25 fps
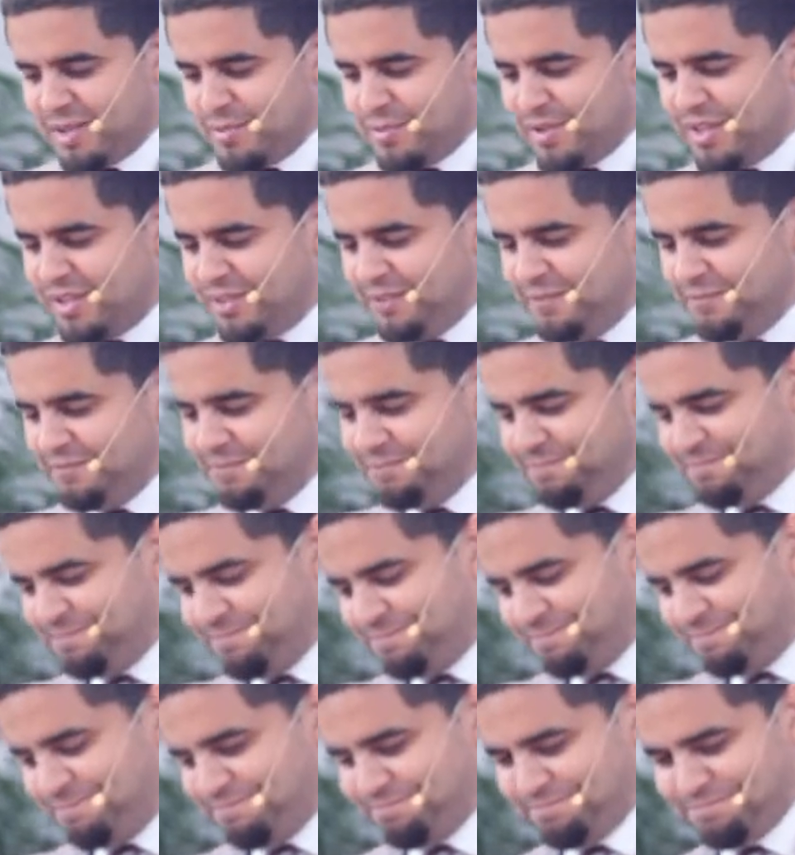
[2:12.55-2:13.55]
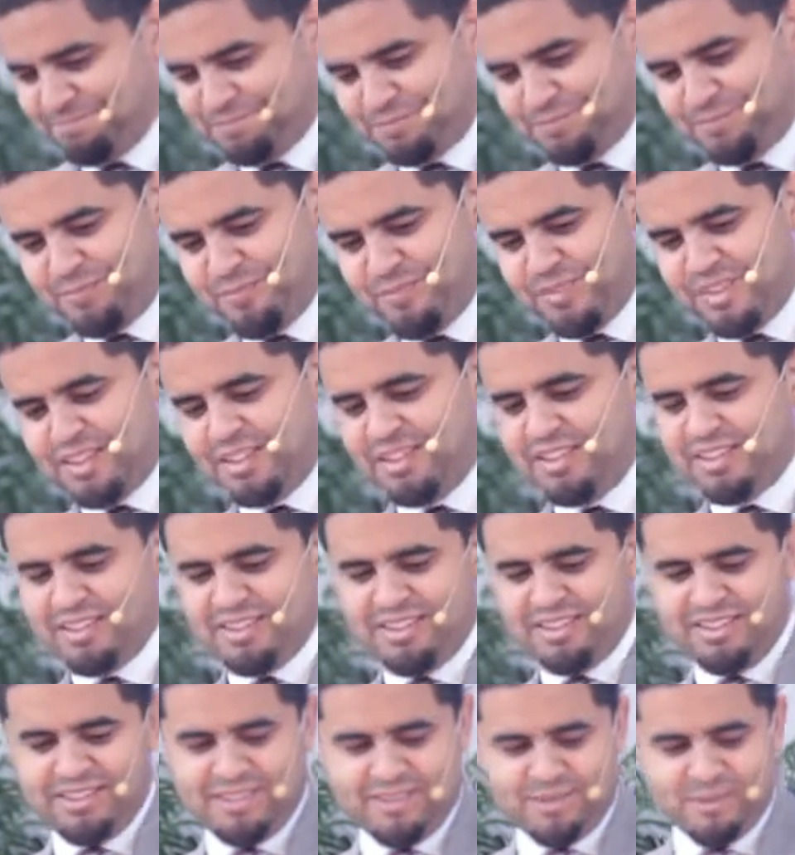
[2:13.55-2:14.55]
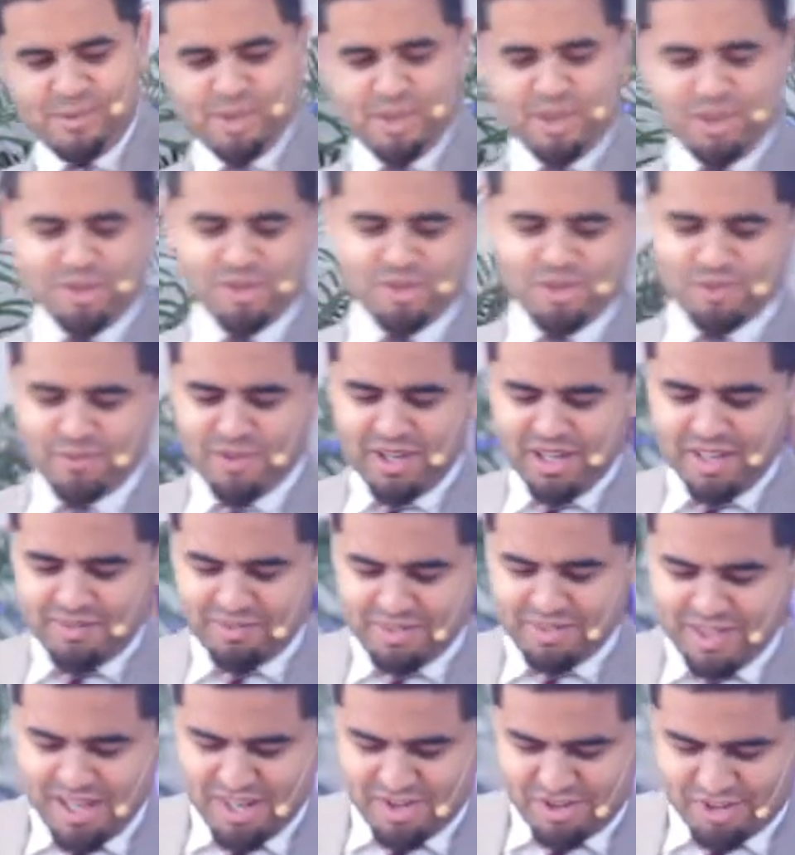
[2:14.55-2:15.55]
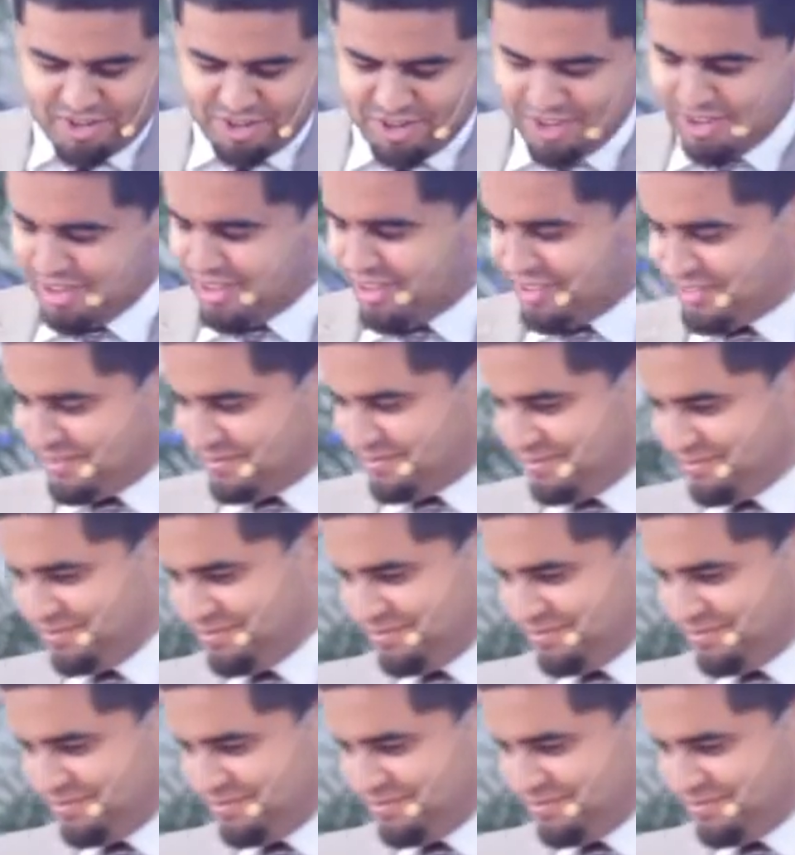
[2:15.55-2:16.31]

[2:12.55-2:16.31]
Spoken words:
amen. We all survived Nestor.